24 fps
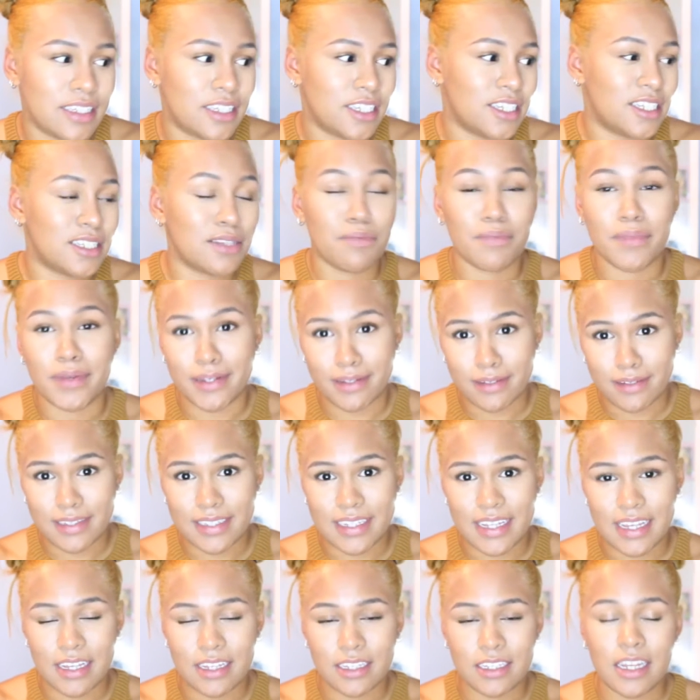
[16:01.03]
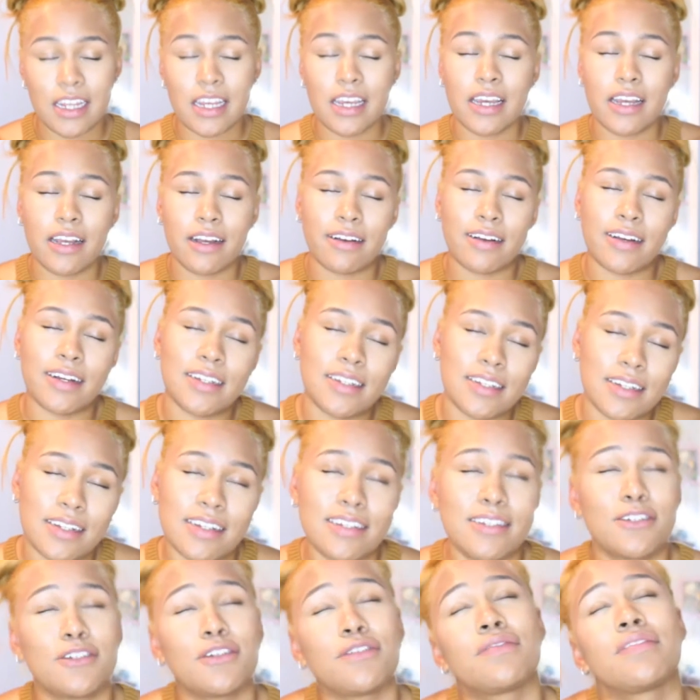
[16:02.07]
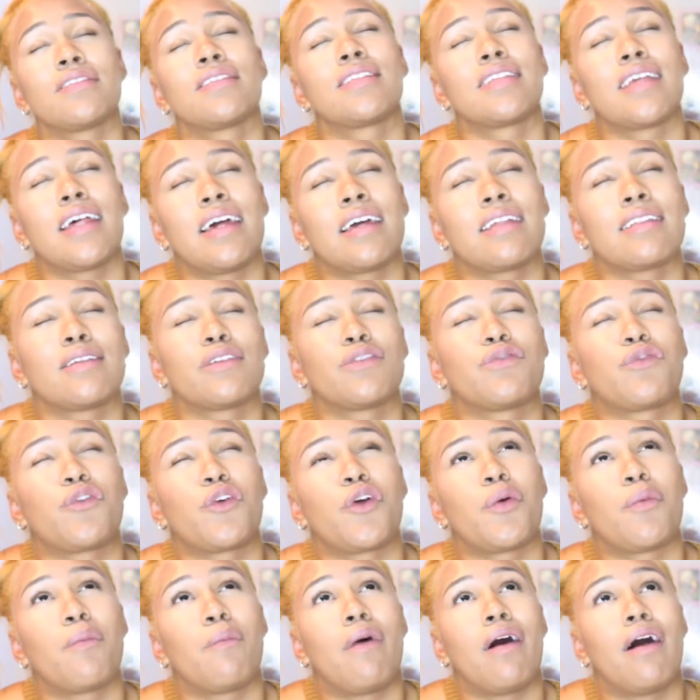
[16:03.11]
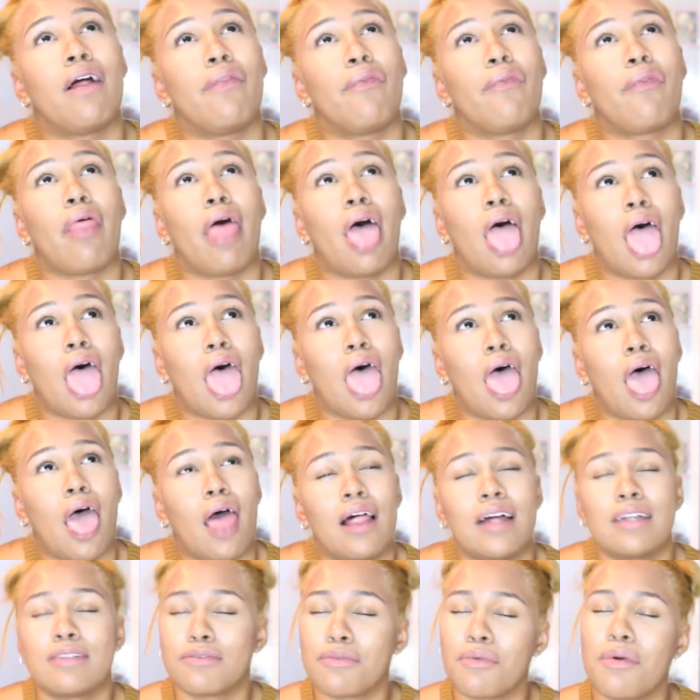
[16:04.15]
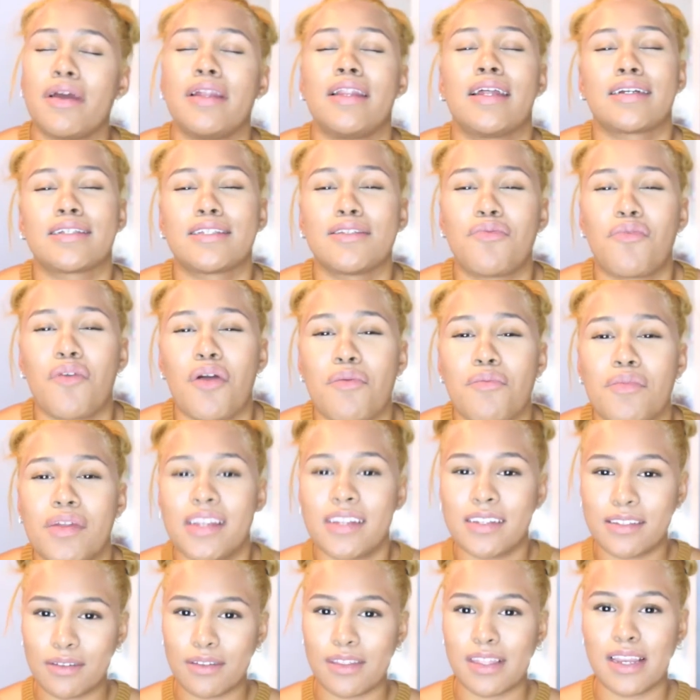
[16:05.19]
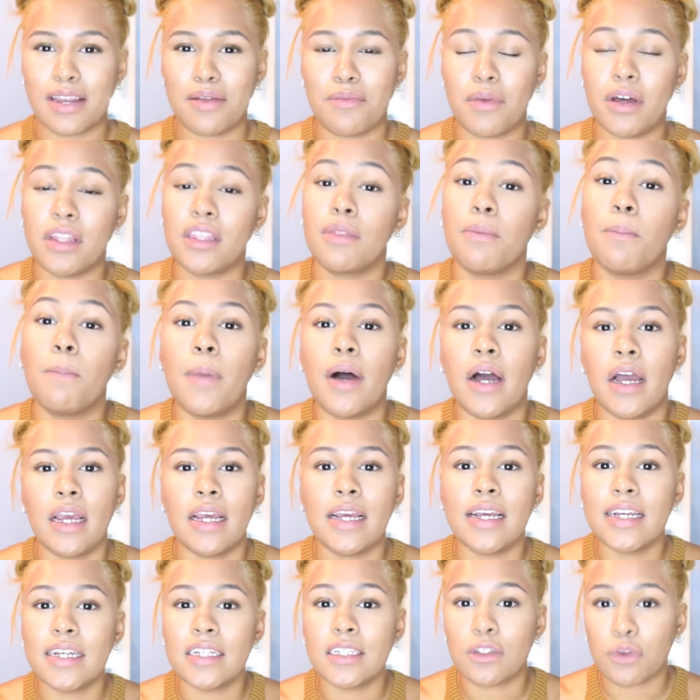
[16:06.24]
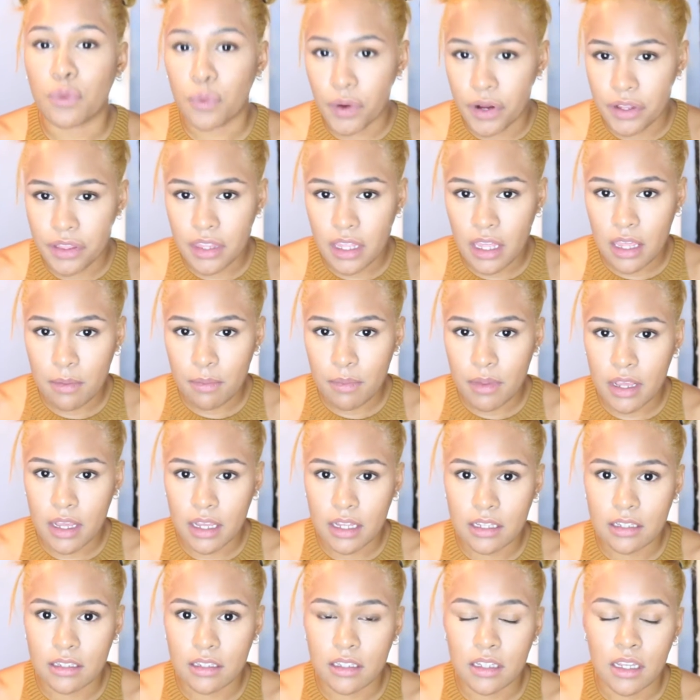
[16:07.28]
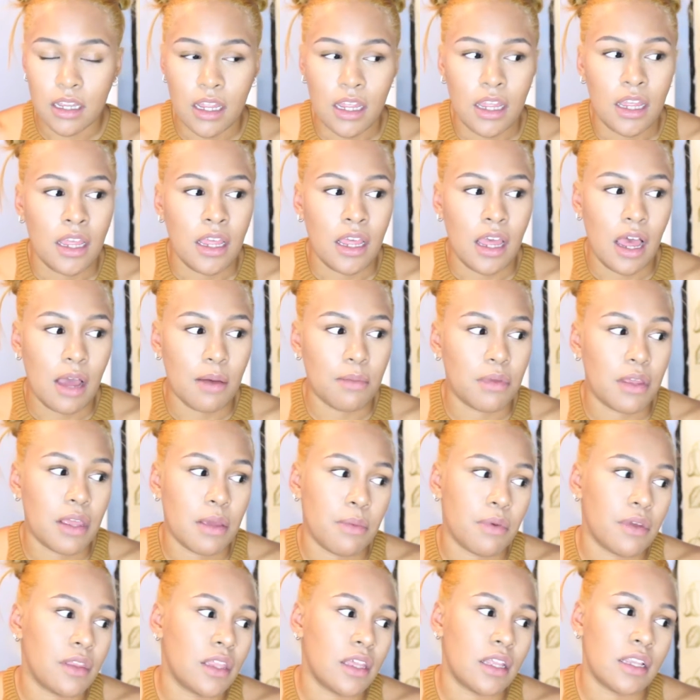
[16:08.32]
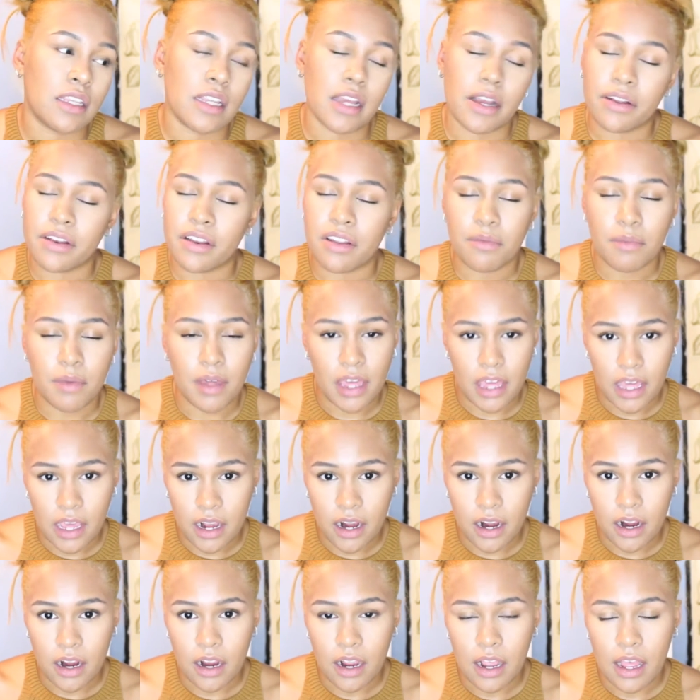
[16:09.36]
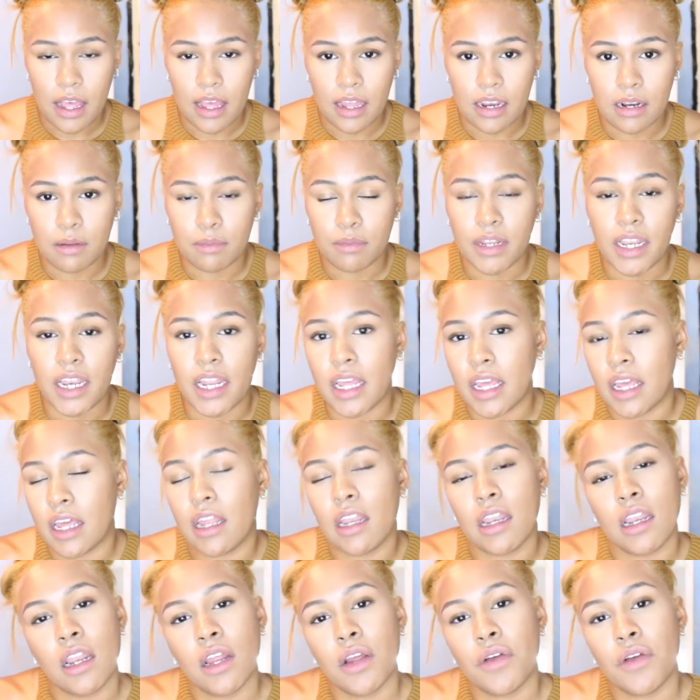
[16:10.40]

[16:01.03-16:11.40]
is just a middle stage. Granted, I do have to stay like this for a month. That's when my next appointment is, within a month, but it's worth it because I'm keeping the integrity of my hair and I'm letting it